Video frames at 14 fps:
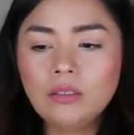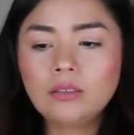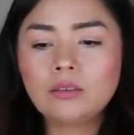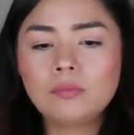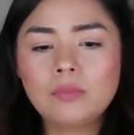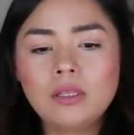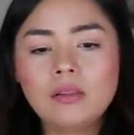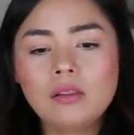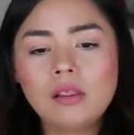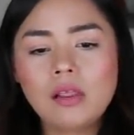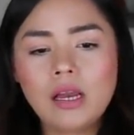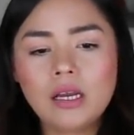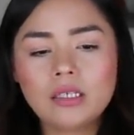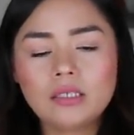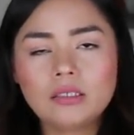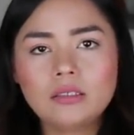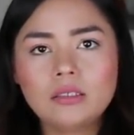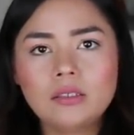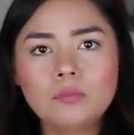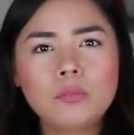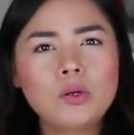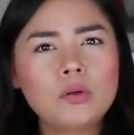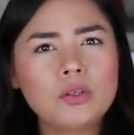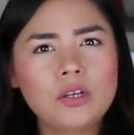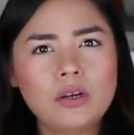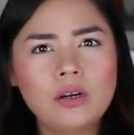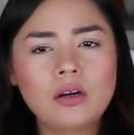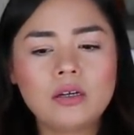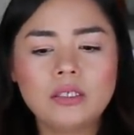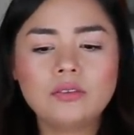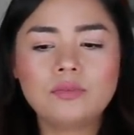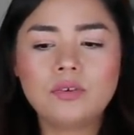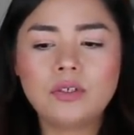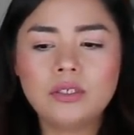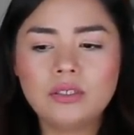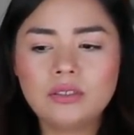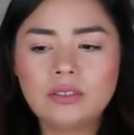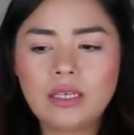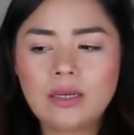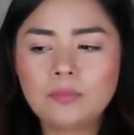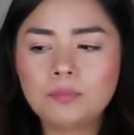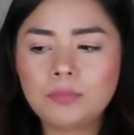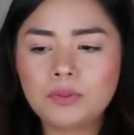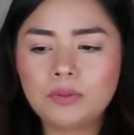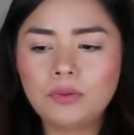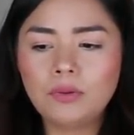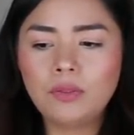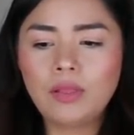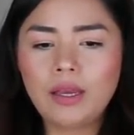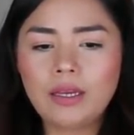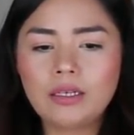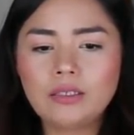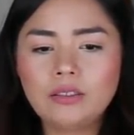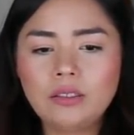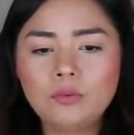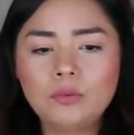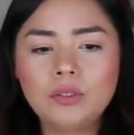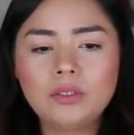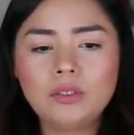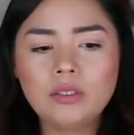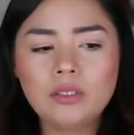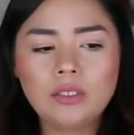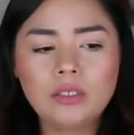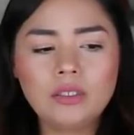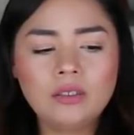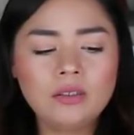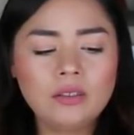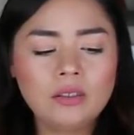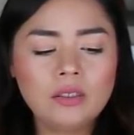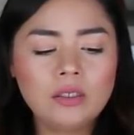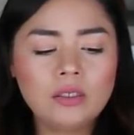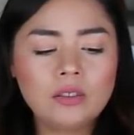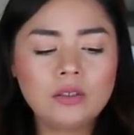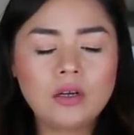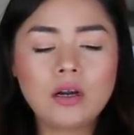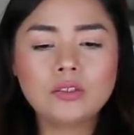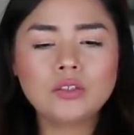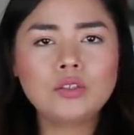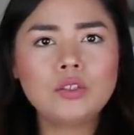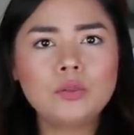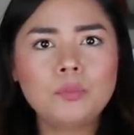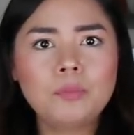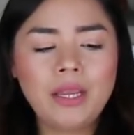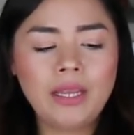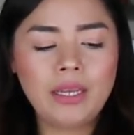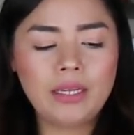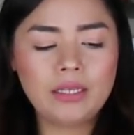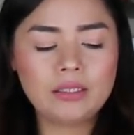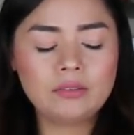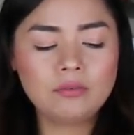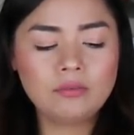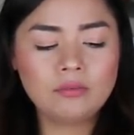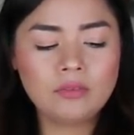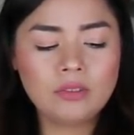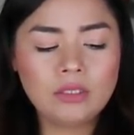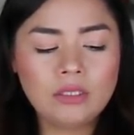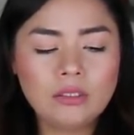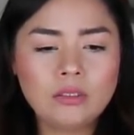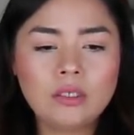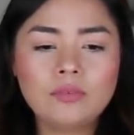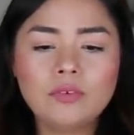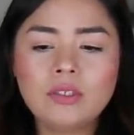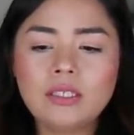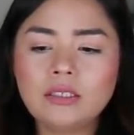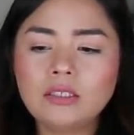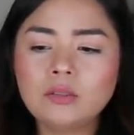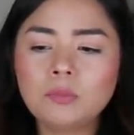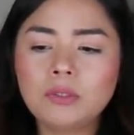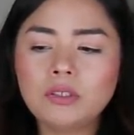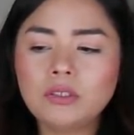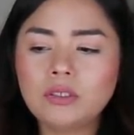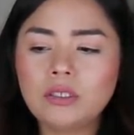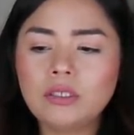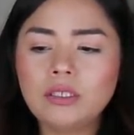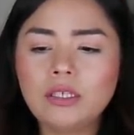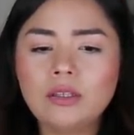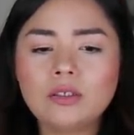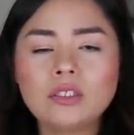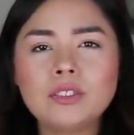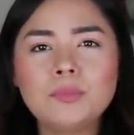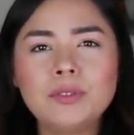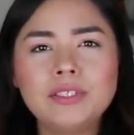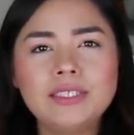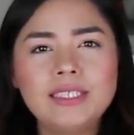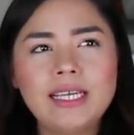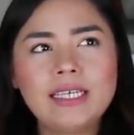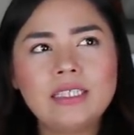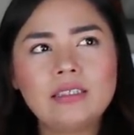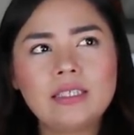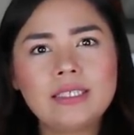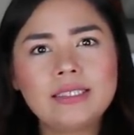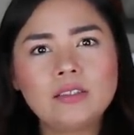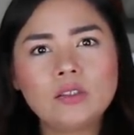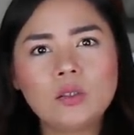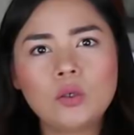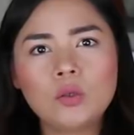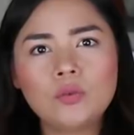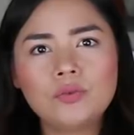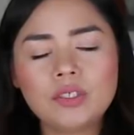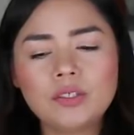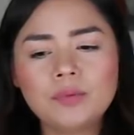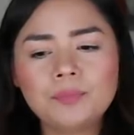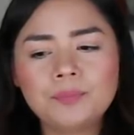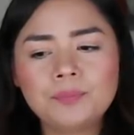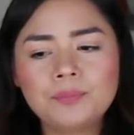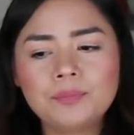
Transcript: something that broke your heart, for example, that really caused you pain. So I feel like this person either communicated that it's over